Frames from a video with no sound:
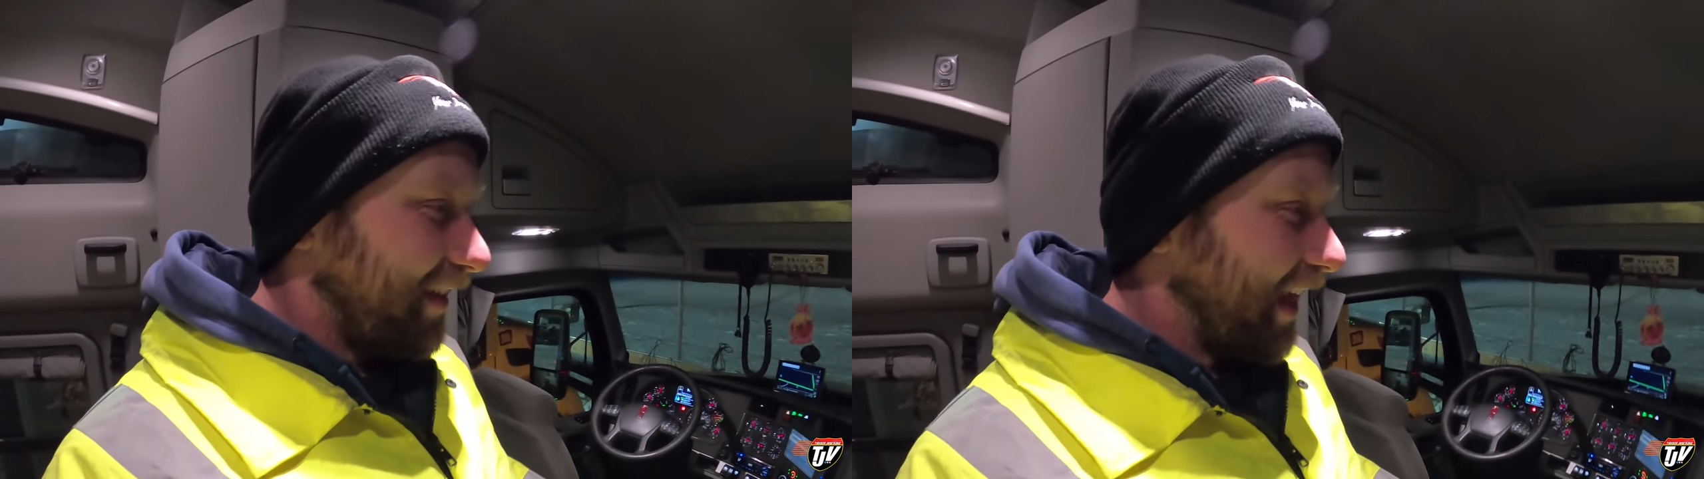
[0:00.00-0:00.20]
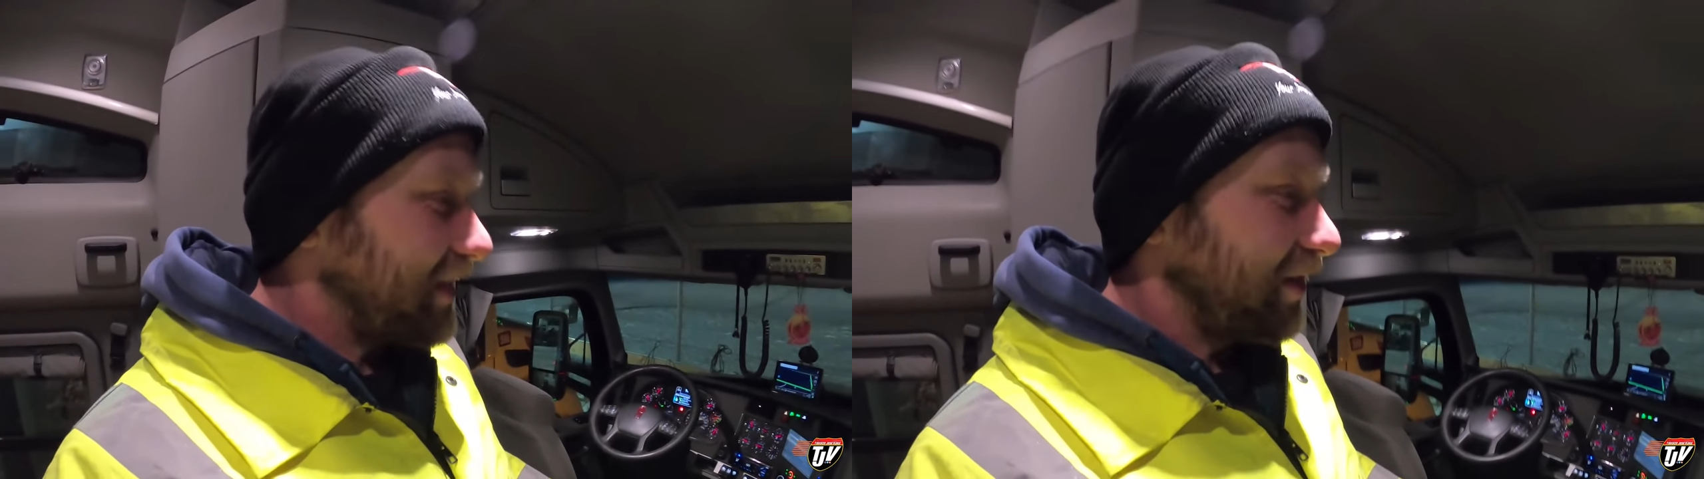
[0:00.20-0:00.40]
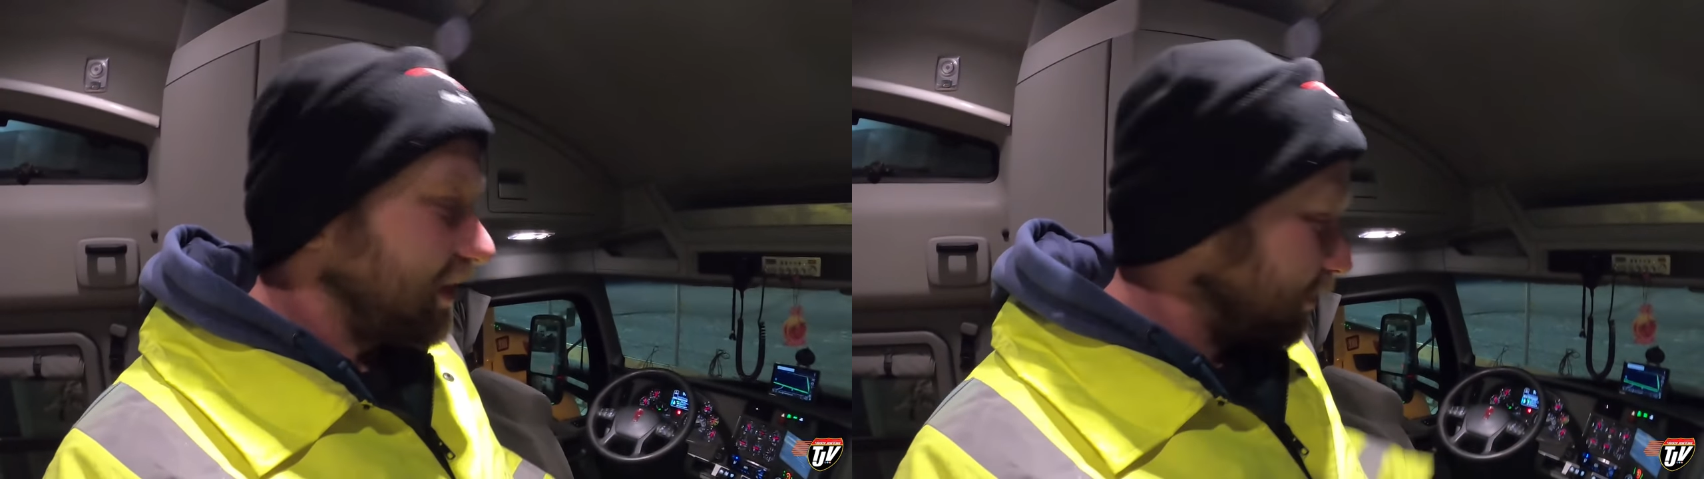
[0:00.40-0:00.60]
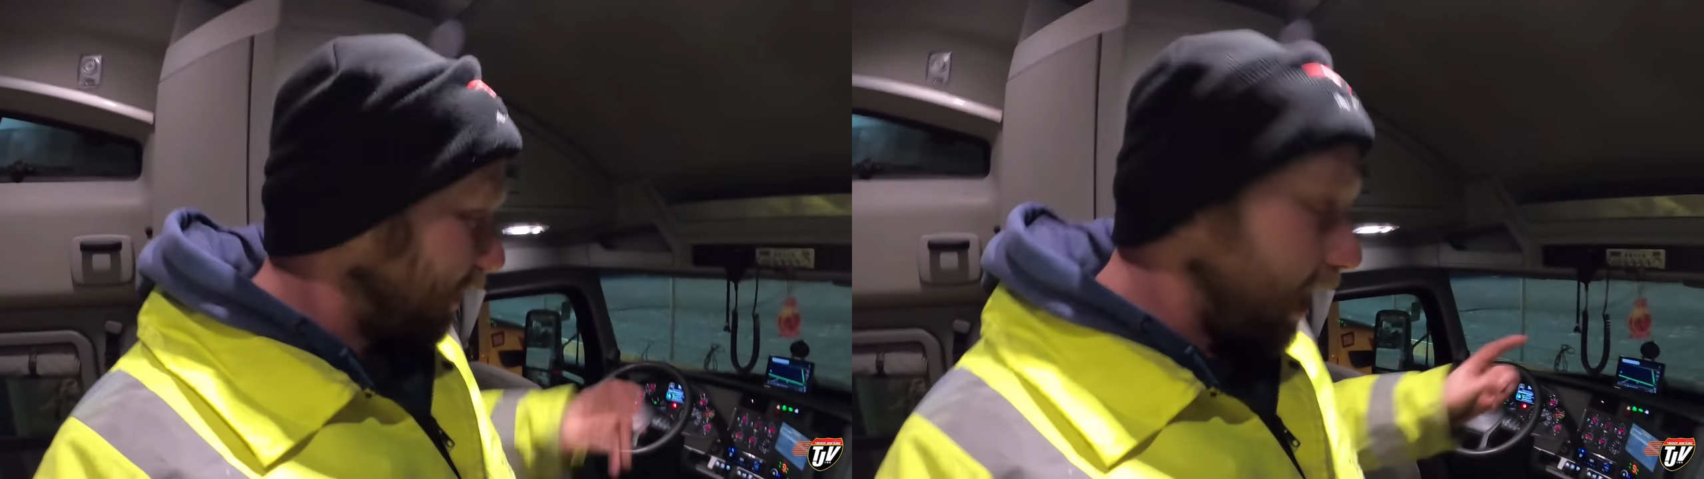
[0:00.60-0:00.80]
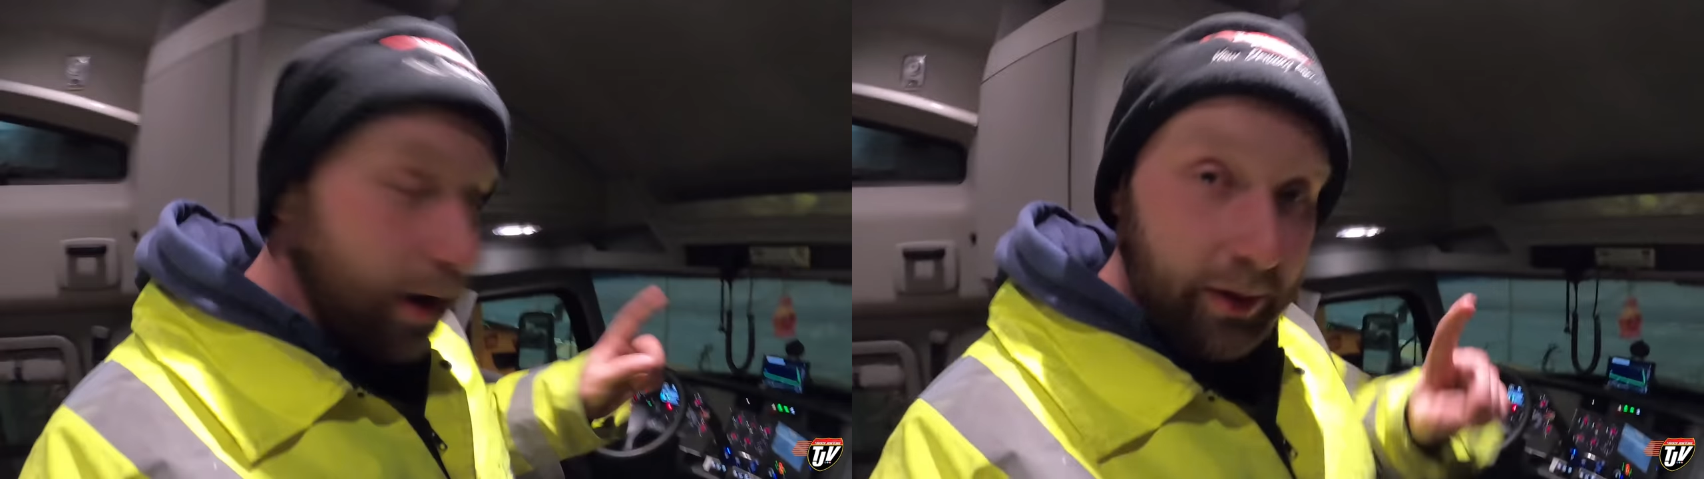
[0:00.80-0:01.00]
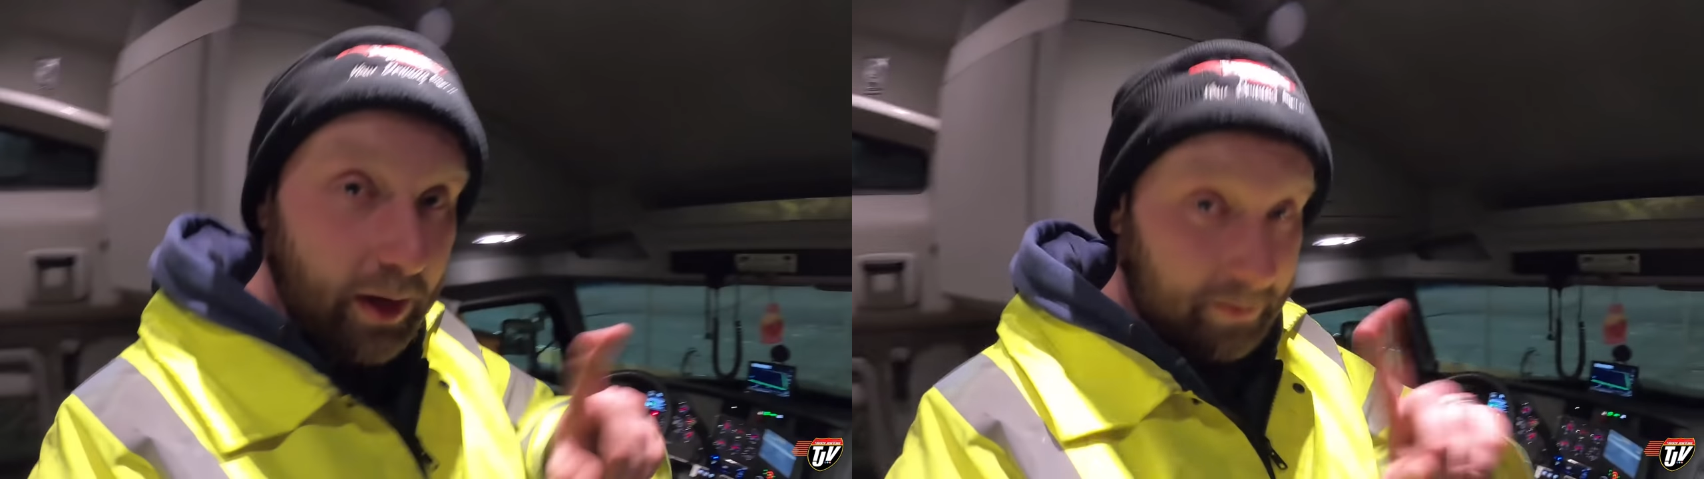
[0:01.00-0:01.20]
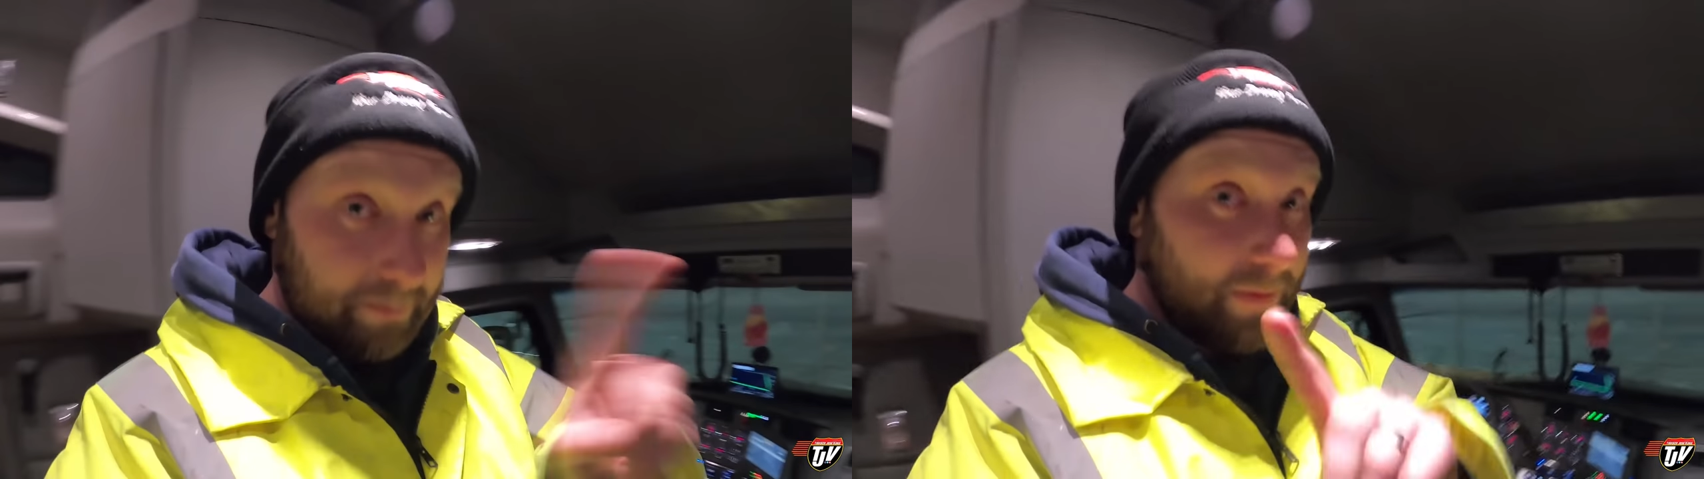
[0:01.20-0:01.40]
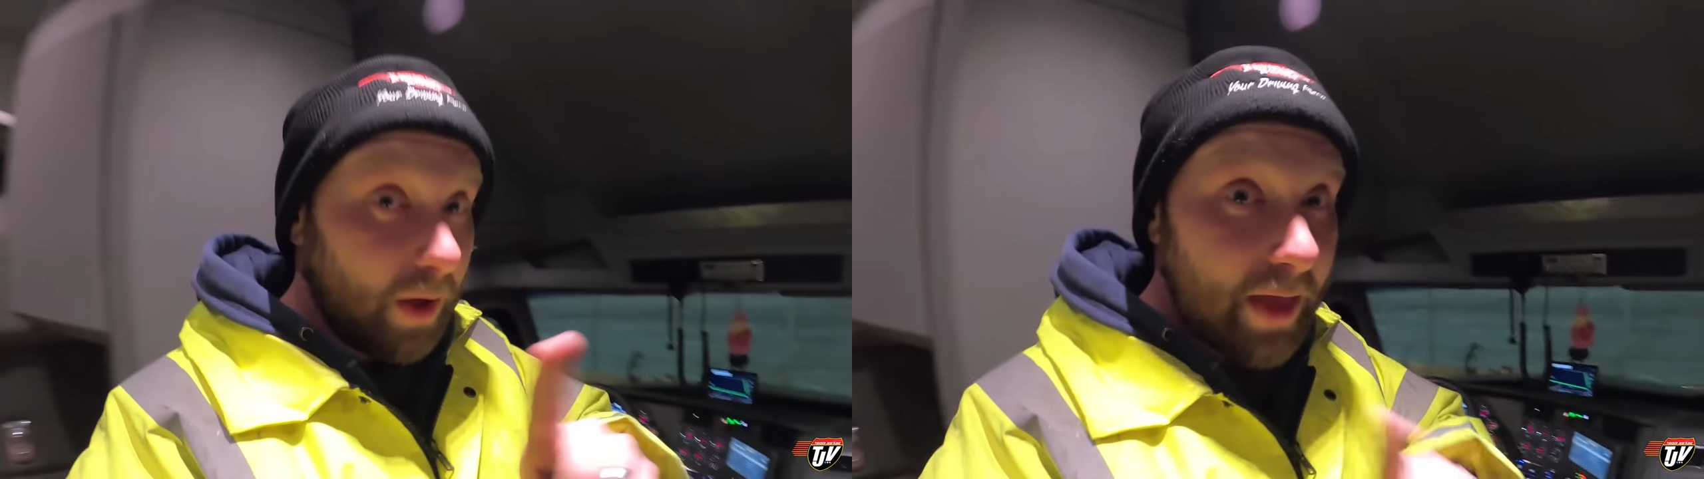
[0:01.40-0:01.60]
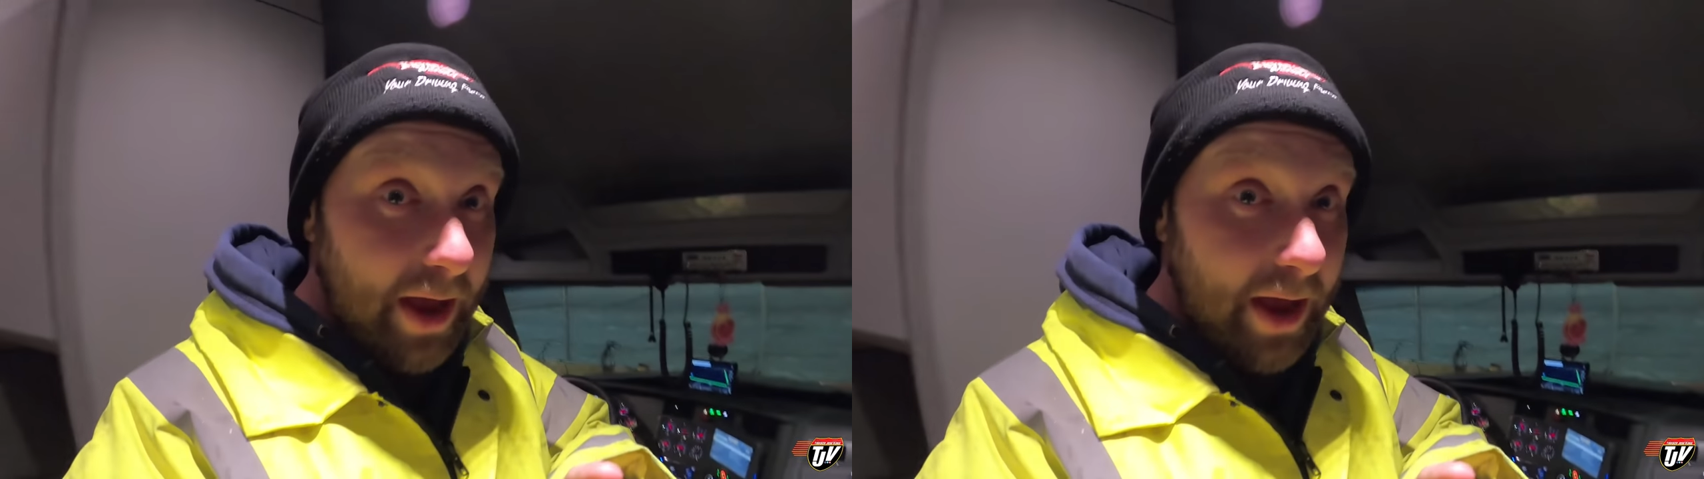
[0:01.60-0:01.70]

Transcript: That's awesome. Okay, on, on